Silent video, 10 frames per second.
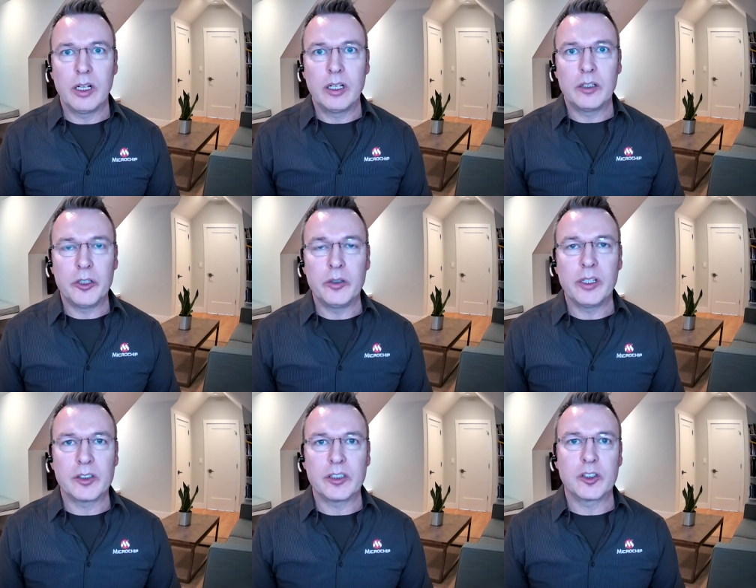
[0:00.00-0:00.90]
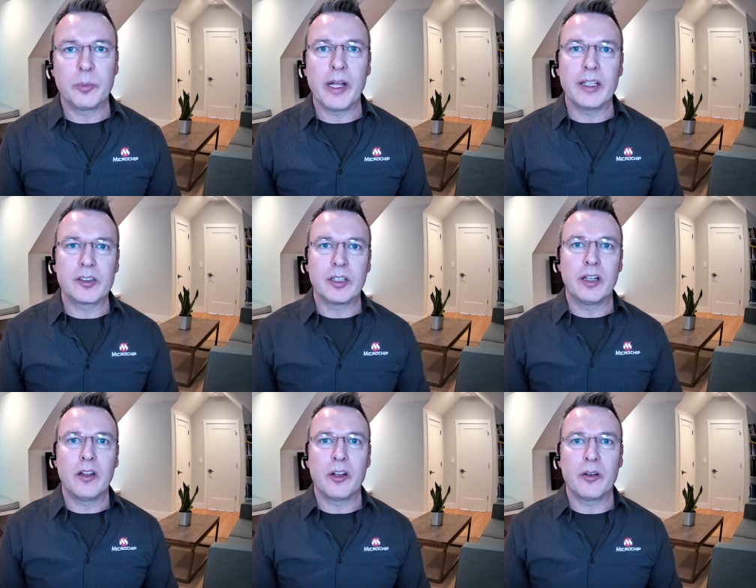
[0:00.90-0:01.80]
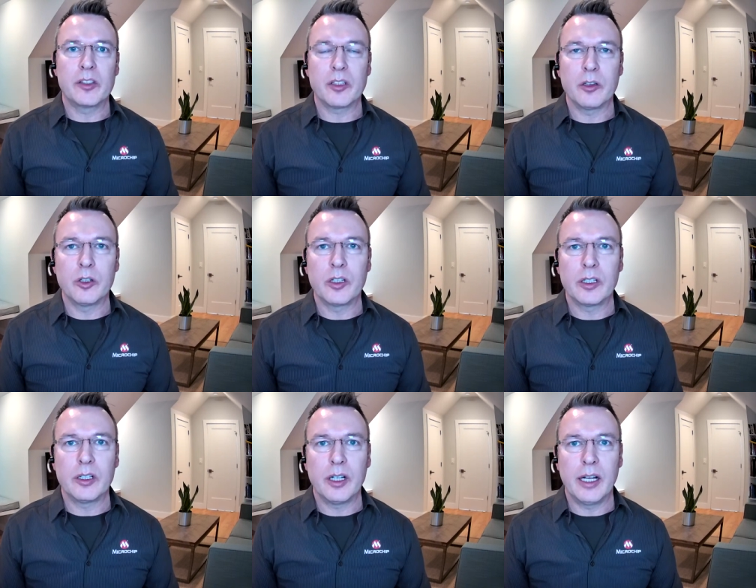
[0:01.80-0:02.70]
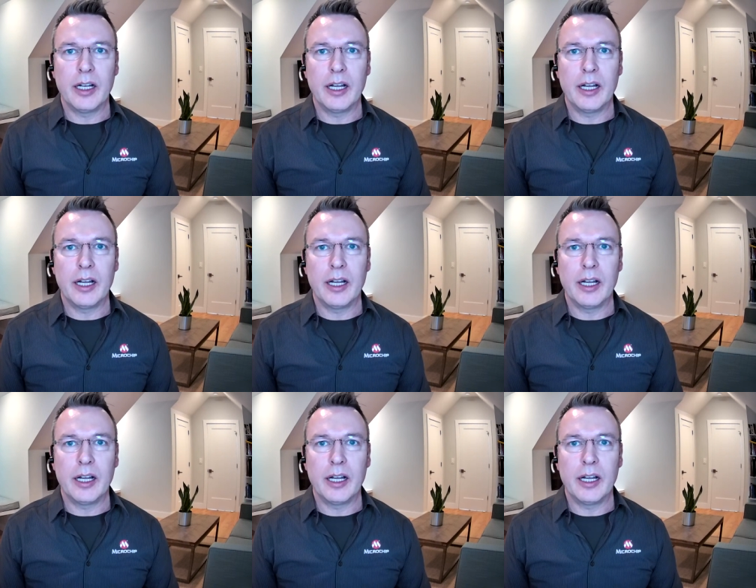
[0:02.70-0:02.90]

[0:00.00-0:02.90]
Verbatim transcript: units in space. Uh, there is a look uh,